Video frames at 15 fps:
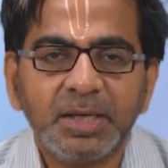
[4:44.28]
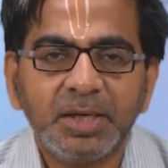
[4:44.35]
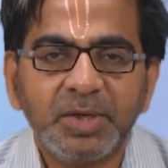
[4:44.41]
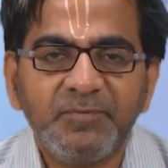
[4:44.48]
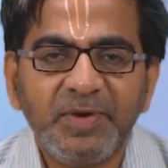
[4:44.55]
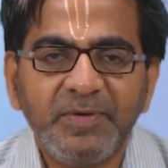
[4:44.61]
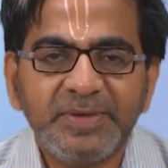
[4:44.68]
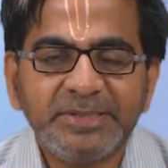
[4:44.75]

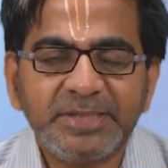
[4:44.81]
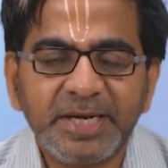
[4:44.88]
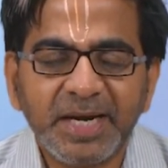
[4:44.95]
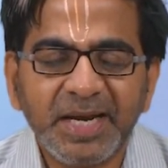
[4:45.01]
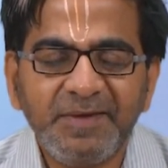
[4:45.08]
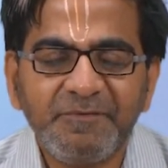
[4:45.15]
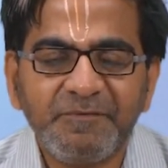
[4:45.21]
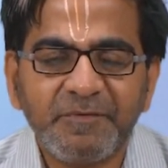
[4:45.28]
we will
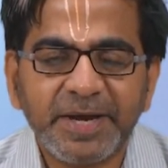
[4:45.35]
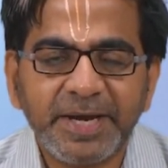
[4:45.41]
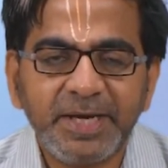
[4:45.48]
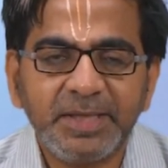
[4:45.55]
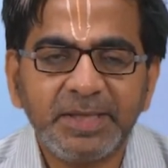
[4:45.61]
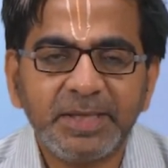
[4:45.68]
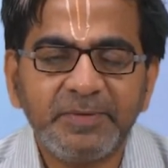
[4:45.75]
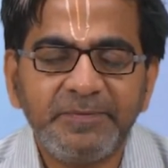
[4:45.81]
generally
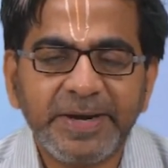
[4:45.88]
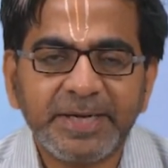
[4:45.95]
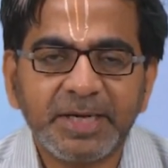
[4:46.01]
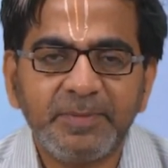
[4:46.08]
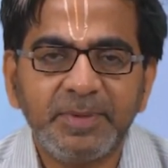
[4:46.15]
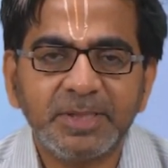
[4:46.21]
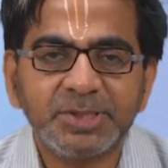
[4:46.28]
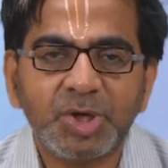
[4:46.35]
find that the
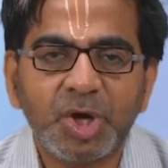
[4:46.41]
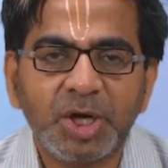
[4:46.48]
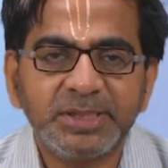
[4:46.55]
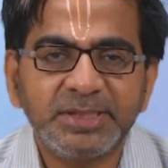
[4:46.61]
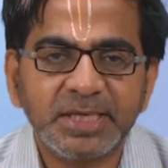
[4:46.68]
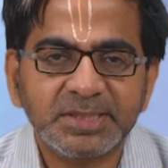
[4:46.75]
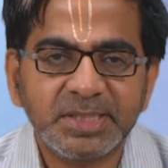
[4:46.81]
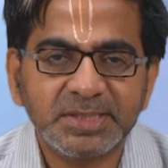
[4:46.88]
victim is not
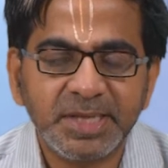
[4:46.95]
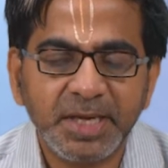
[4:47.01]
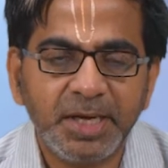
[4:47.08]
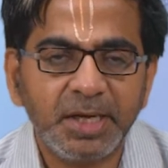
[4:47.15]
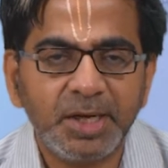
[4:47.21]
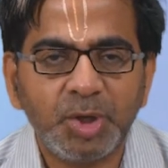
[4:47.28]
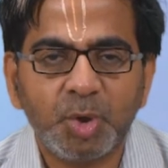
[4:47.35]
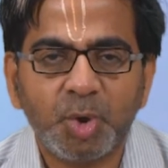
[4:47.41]
just a
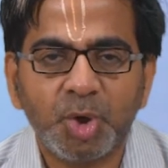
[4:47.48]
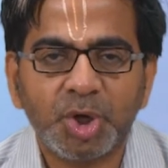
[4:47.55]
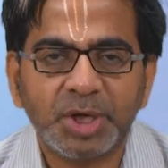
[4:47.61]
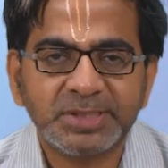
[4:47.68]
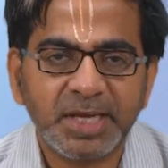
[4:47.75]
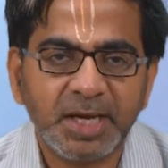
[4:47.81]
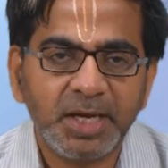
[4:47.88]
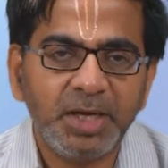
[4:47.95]
single node or a
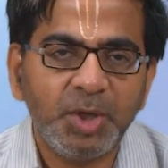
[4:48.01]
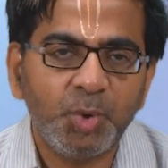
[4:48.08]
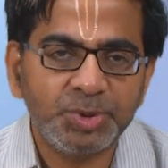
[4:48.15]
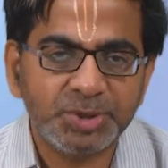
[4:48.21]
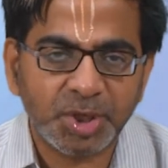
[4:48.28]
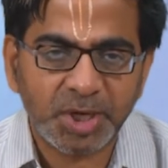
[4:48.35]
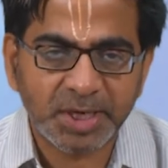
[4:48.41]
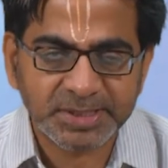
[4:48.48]
single
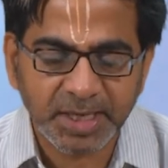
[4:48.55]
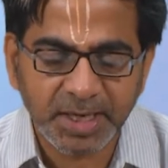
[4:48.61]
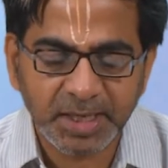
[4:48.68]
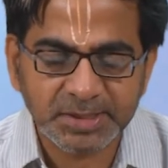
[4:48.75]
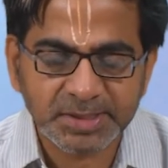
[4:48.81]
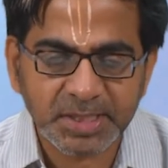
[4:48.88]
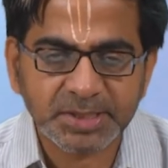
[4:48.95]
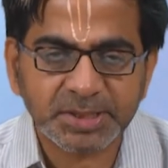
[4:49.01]
user or a
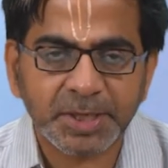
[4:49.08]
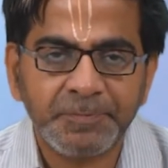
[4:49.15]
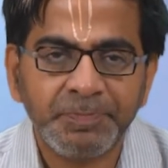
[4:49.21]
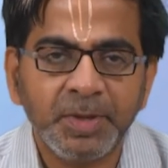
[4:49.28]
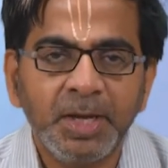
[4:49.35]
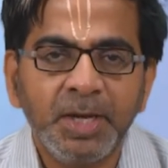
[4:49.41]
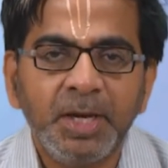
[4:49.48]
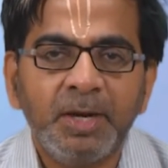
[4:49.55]
single system,
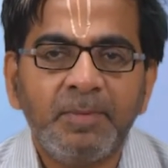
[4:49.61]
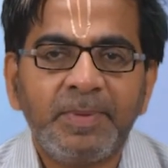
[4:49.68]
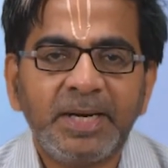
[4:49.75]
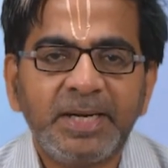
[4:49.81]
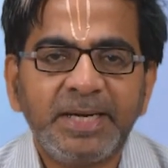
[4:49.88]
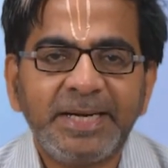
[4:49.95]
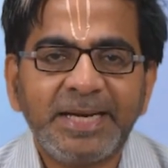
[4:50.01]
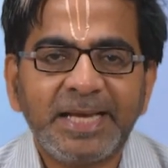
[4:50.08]

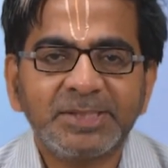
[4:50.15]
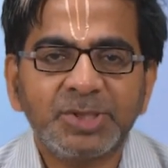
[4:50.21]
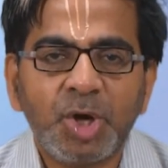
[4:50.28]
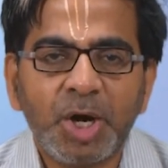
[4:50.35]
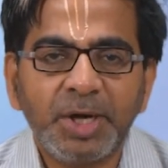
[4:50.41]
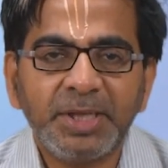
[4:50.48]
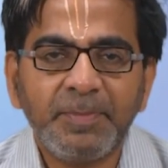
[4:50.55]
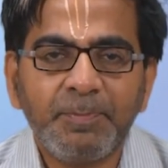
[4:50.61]
but it has
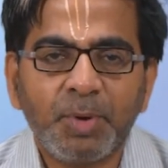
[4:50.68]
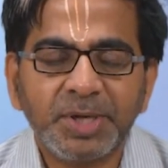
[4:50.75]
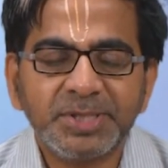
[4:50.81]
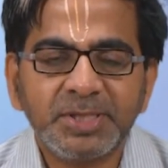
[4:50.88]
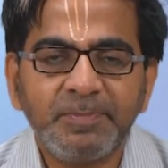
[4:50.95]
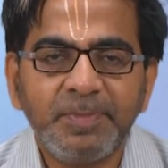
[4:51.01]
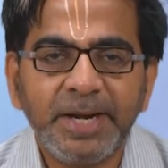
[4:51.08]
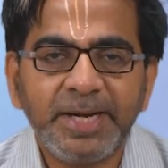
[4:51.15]
got the
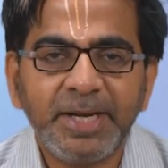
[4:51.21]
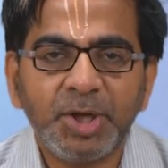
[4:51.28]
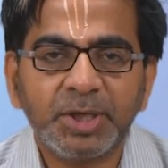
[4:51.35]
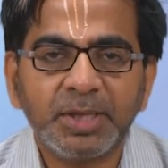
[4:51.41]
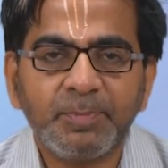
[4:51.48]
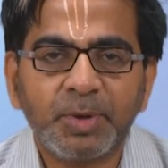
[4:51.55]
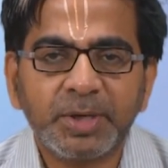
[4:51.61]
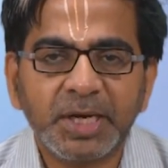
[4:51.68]
possibility or
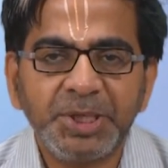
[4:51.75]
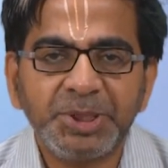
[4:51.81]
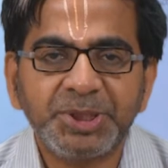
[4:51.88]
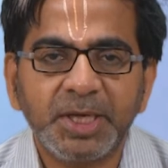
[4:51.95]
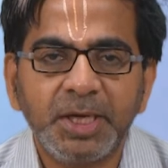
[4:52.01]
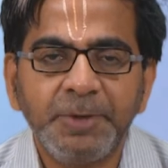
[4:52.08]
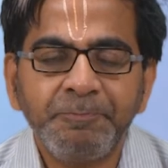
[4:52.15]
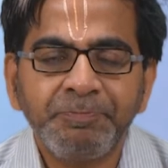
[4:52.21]
the
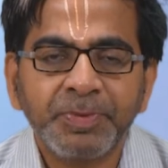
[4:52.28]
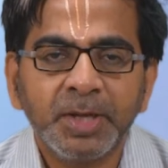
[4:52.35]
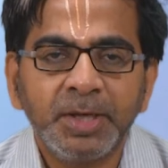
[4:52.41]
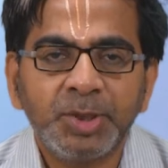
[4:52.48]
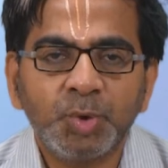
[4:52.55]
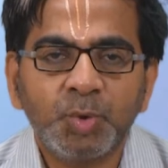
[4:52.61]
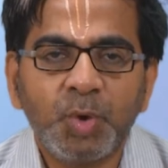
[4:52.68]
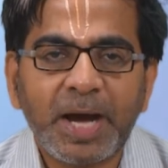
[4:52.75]
potential
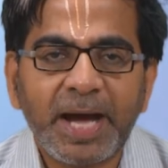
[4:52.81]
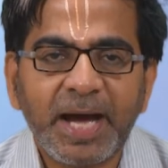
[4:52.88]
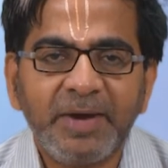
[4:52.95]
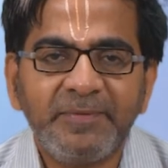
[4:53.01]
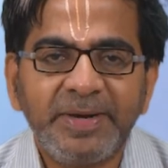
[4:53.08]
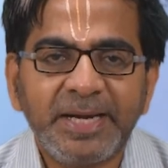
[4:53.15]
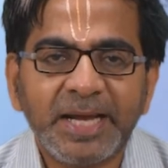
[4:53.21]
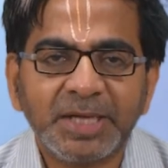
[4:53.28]
to
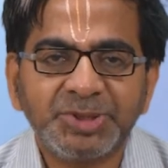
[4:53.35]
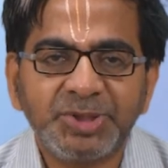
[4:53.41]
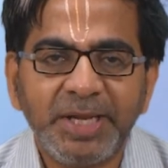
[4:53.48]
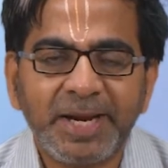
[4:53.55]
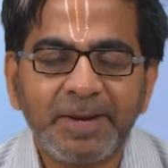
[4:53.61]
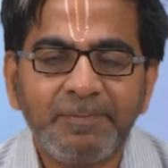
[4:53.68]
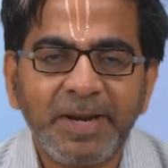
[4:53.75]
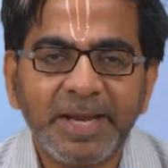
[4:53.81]
have it actually
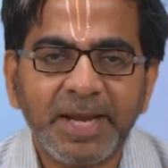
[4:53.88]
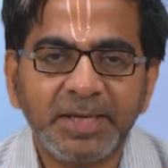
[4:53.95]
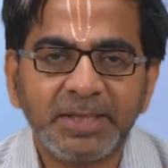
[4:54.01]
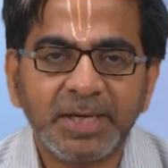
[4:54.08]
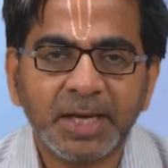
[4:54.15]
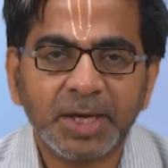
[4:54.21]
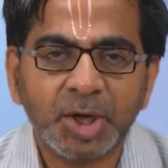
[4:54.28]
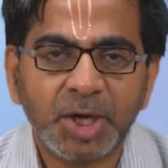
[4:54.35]

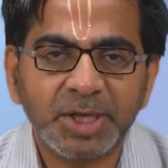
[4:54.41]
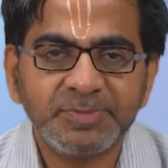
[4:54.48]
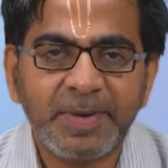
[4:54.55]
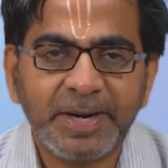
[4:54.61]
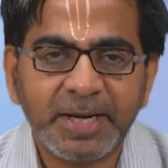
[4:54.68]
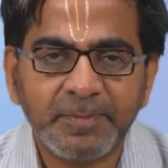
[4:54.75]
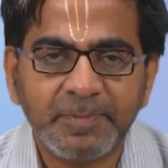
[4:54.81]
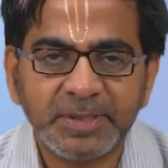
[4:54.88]
replicated across
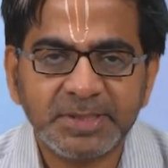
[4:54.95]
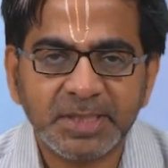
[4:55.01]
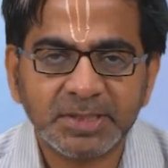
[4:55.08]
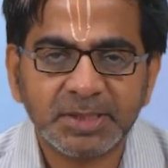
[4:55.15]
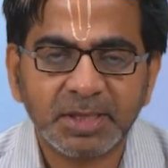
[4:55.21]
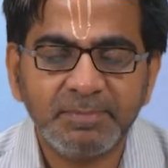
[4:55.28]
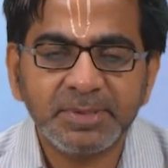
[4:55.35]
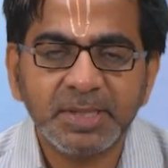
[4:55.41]
multiple
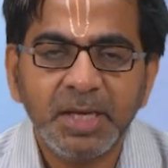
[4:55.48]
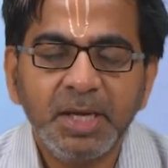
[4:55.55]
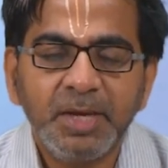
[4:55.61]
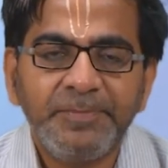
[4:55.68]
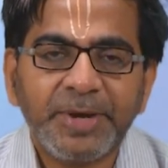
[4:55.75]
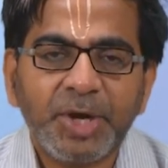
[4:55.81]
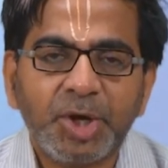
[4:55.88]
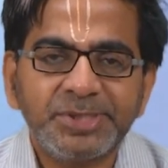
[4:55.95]
systems,
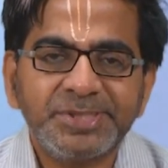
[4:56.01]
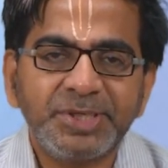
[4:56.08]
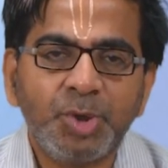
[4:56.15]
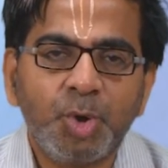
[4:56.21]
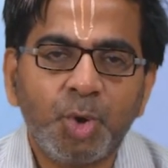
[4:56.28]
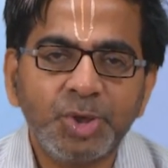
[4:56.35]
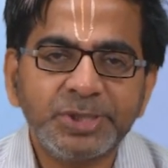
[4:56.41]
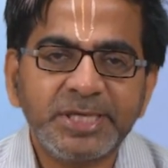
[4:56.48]
because it
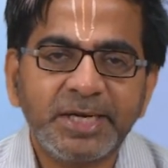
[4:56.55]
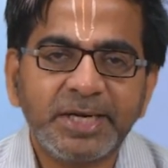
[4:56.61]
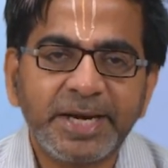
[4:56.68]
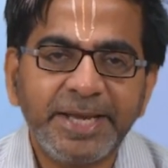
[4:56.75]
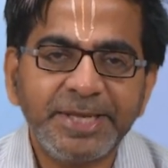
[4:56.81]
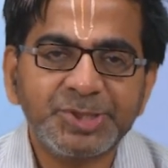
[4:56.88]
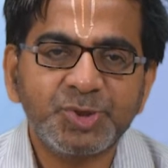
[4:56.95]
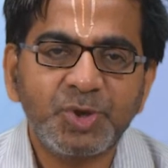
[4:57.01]
goes and
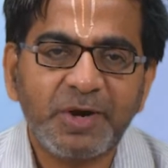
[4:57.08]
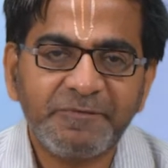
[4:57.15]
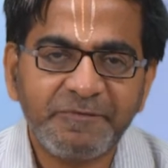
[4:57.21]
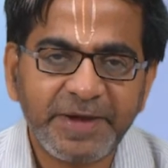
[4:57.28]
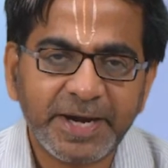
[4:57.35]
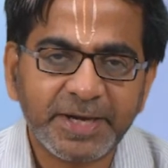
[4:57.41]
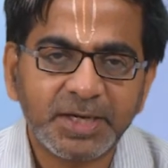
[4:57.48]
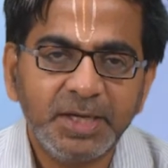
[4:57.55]
tries to
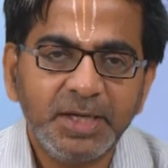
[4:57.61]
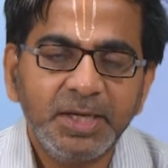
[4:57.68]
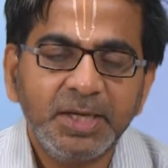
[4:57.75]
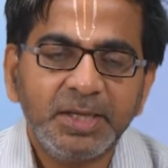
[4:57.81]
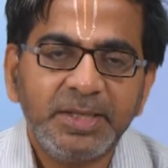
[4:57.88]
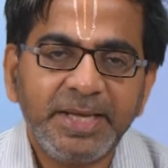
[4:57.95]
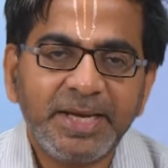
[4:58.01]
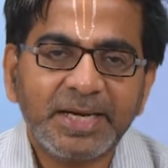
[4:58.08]
affect
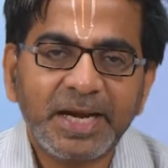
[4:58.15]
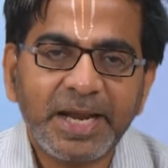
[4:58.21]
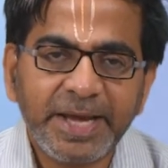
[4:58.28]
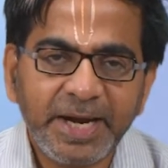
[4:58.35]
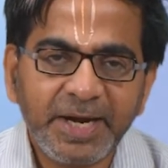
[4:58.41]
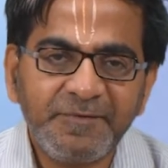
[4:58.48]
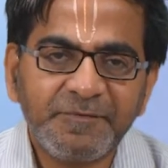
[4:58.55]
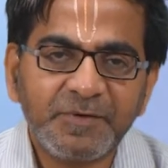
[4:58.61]
the
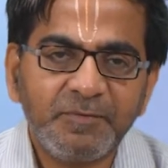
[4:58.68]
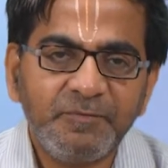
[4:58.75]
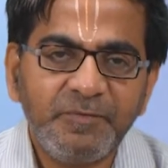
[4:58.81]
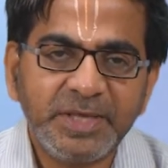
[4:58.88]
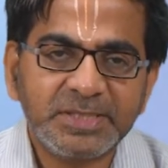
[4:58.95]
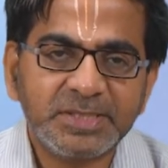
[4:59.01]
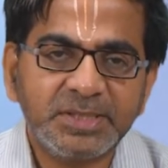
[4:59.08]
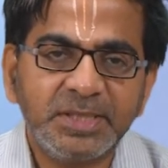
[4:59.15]
client from
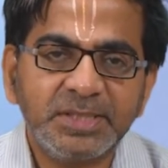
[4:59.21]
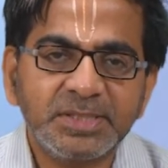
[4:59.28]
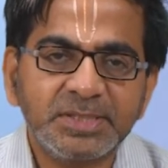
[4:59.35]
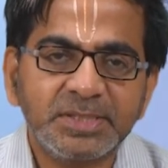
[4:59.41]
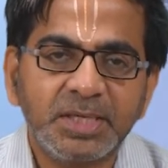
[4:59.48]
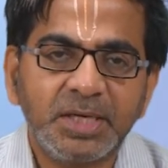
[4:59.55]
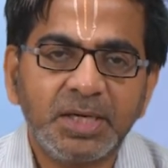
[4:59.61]
which this